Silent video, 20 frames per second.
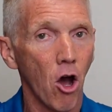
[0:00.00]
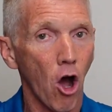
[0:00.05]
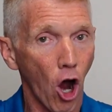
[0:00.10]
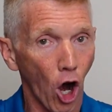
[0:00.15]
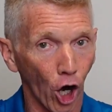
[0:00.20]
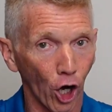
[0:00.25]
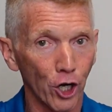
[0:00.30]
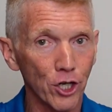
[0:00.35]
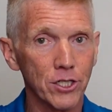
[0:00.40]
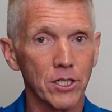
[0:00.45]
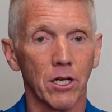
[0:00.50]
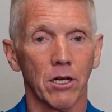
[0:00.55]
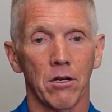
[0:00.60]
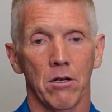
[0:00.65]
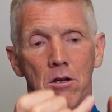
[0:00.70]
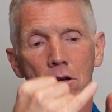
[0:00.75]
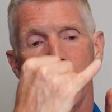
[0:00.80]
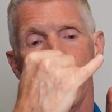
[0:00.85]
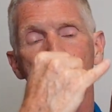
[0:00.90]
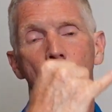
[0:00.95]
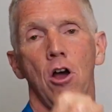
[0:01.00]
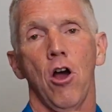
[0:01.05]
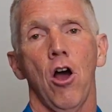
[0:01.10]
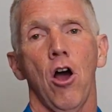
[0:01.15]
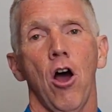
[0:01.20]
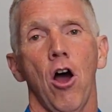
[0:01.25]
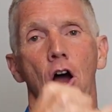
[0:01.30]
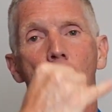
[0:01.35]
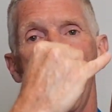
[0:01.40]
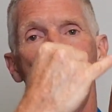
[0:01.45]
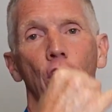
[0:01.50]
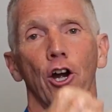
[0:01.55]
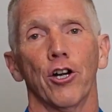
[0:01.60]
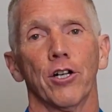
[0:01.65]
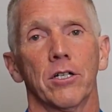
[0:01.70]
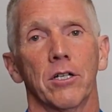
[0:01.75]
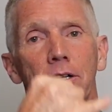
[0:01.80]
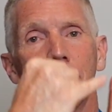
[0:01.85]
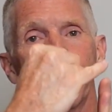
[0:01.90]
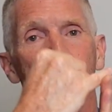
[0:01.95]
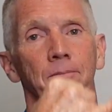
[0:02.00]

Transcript: art, art.